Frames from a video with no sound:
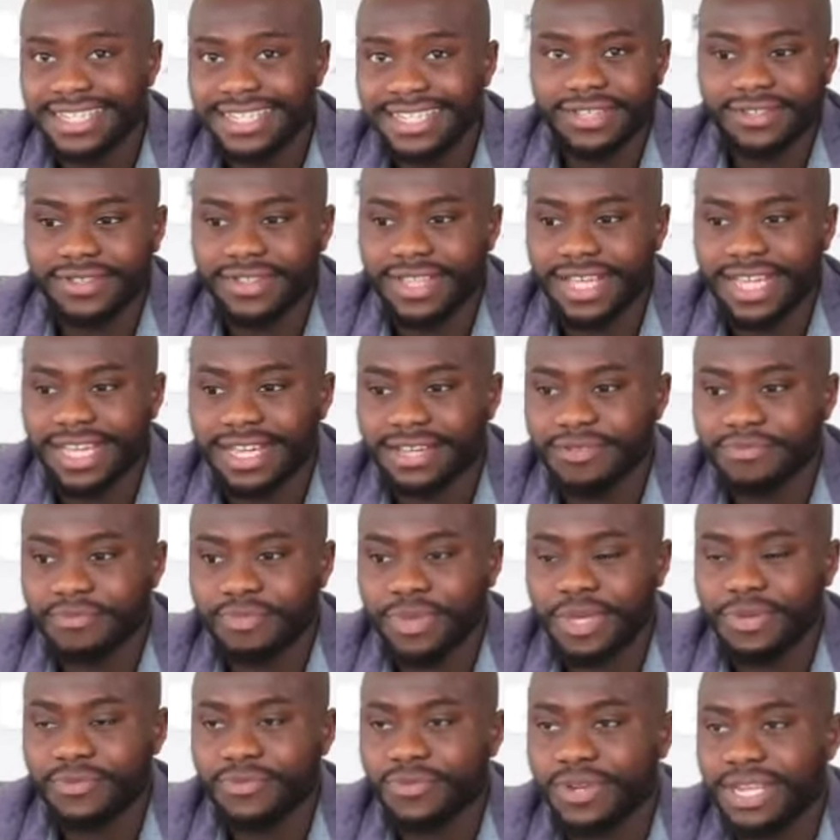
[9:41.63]
You think
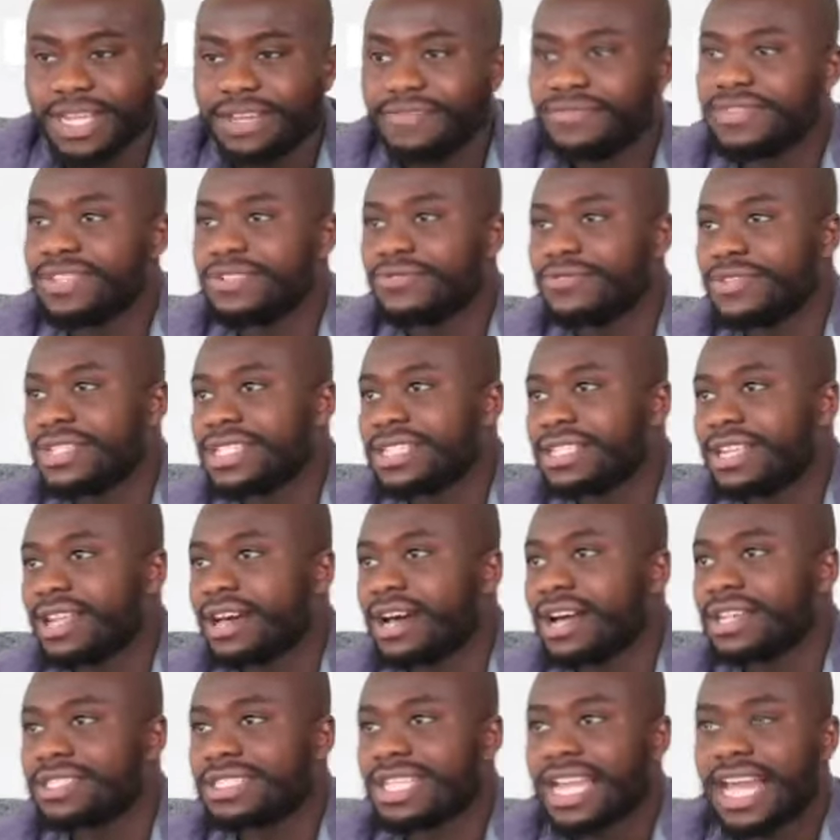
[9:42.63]
people living all these
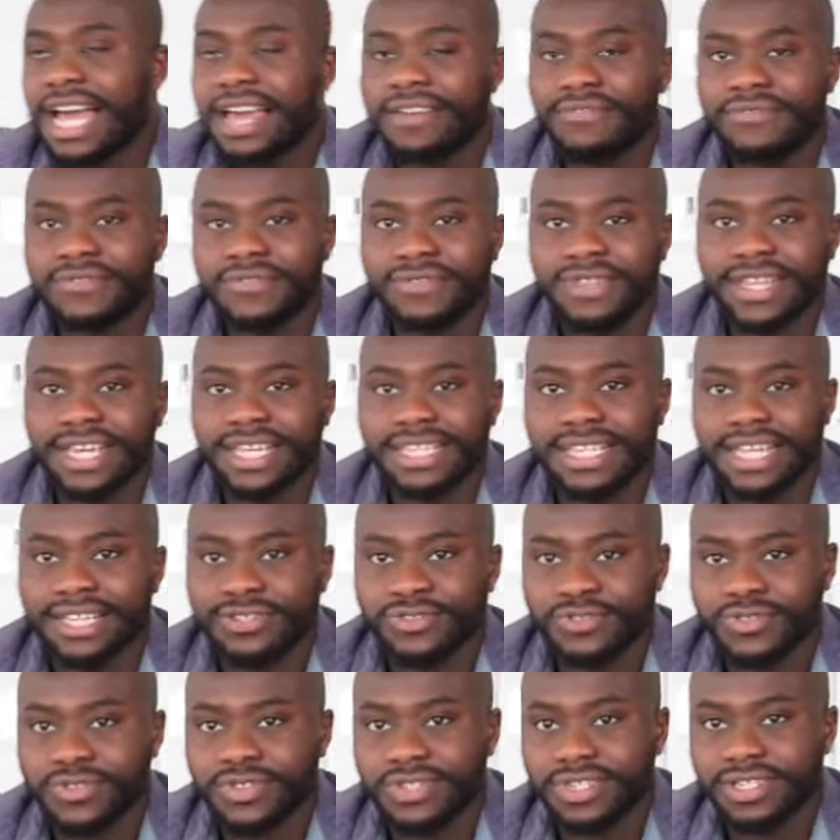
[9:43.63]
large life, you think they
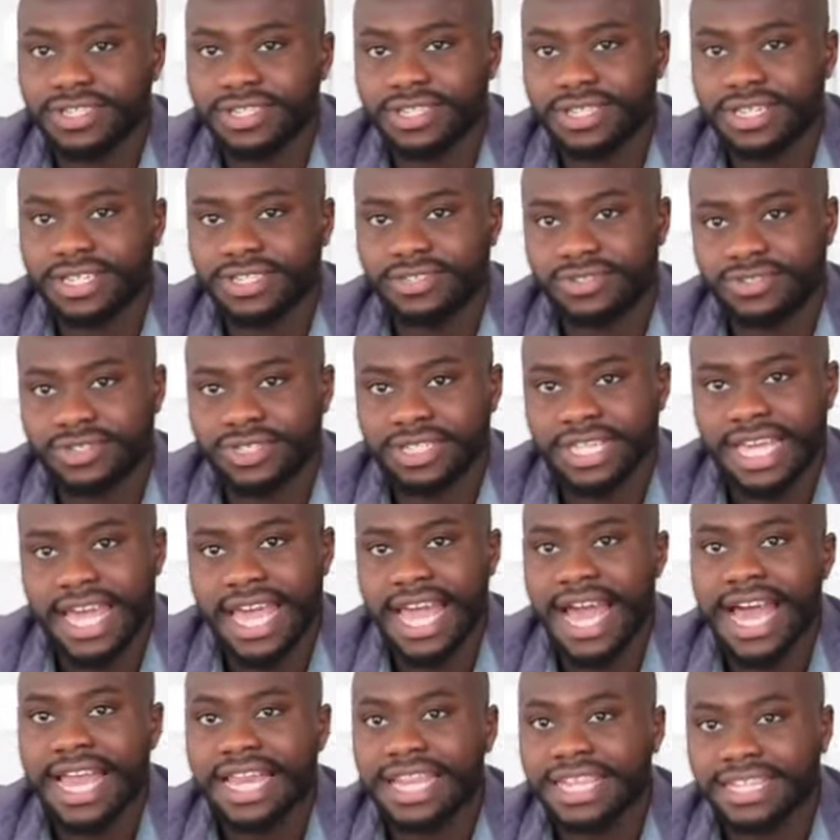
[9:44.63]
just
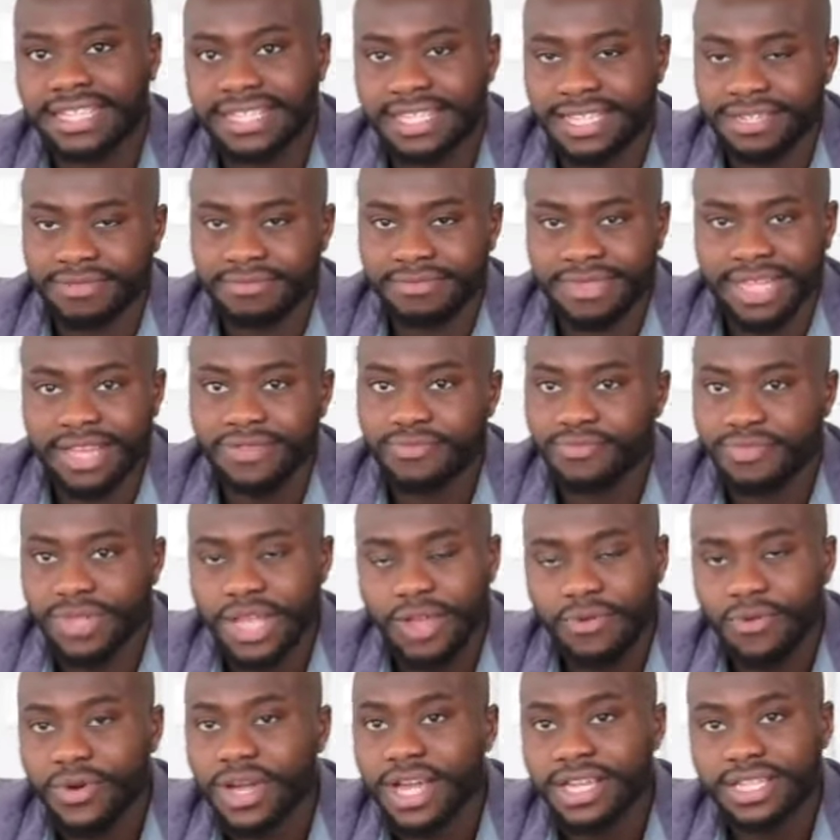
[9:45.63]
get handed to them.
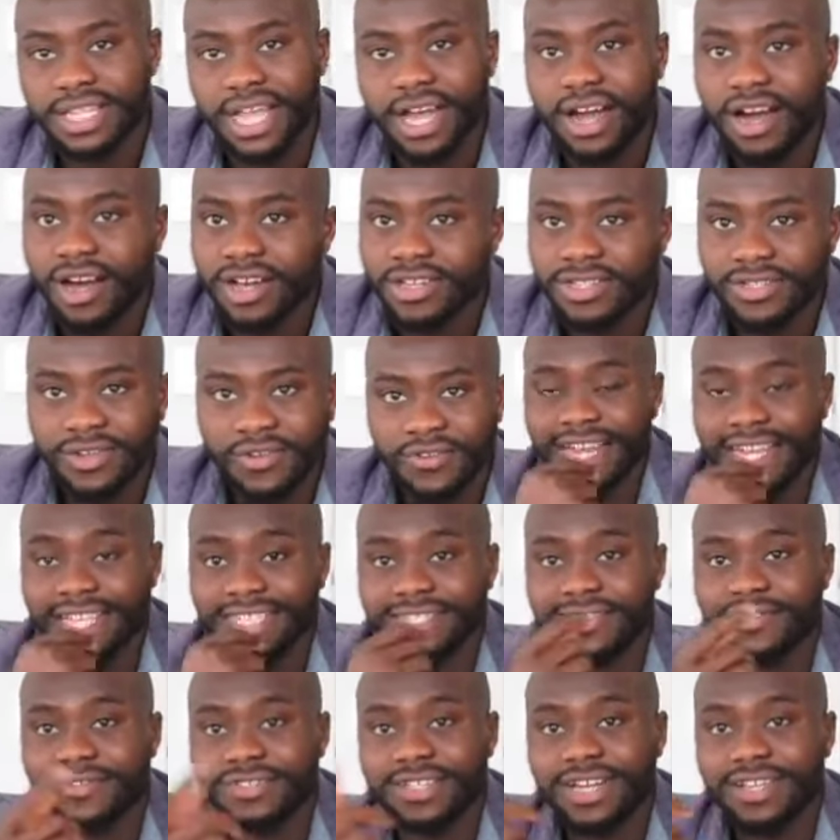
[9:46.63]
They work their arse off. And
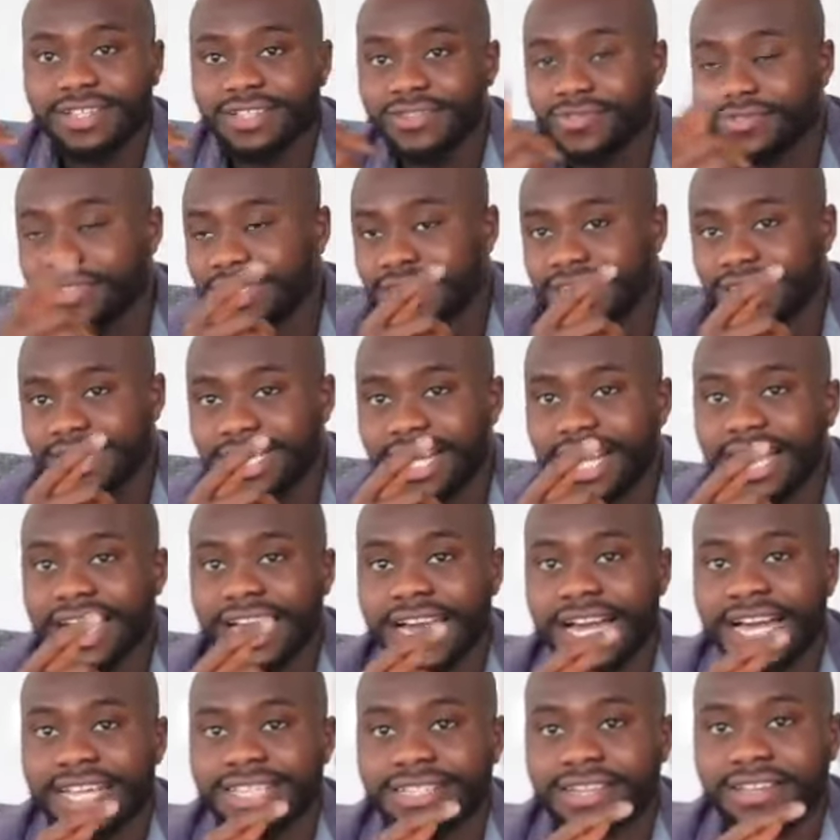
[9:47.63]
this goes out to all these young
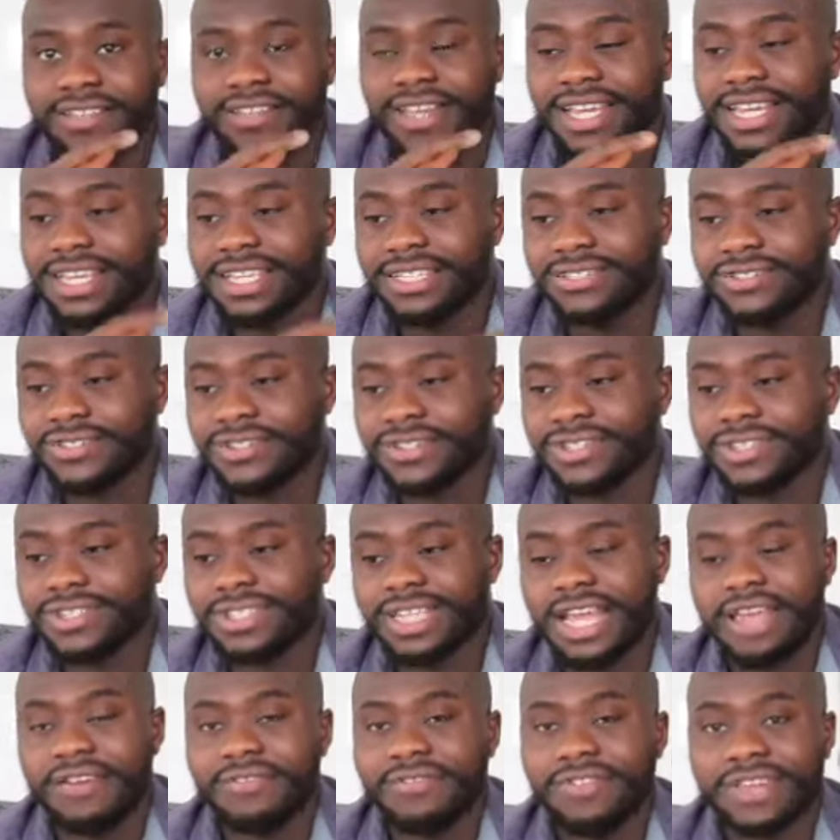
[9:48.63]
guys. I think it's
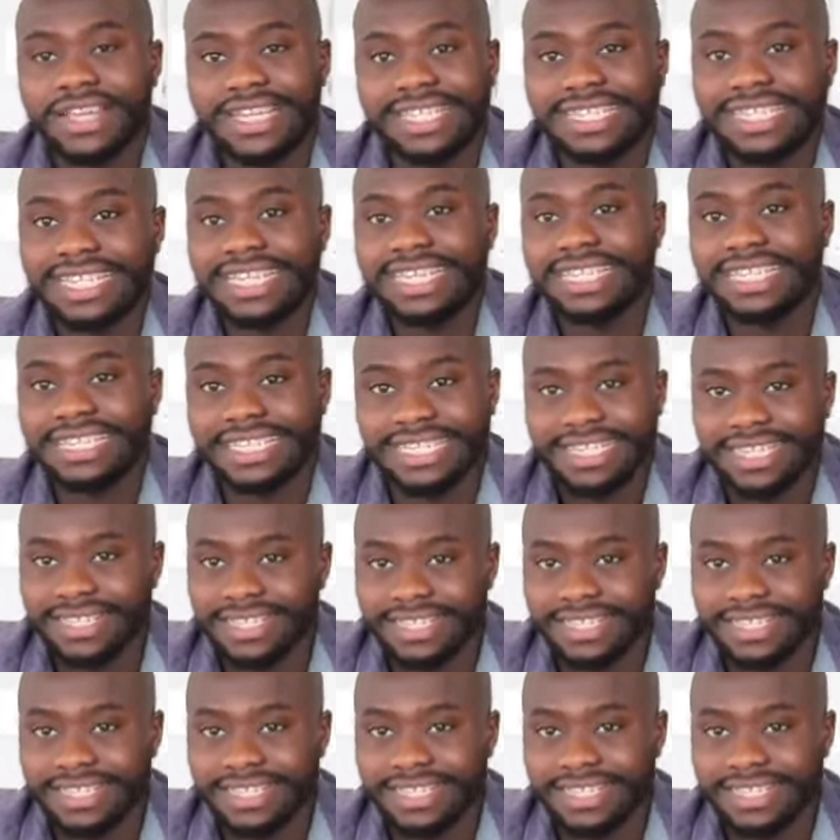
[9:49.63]
just, everything is easy.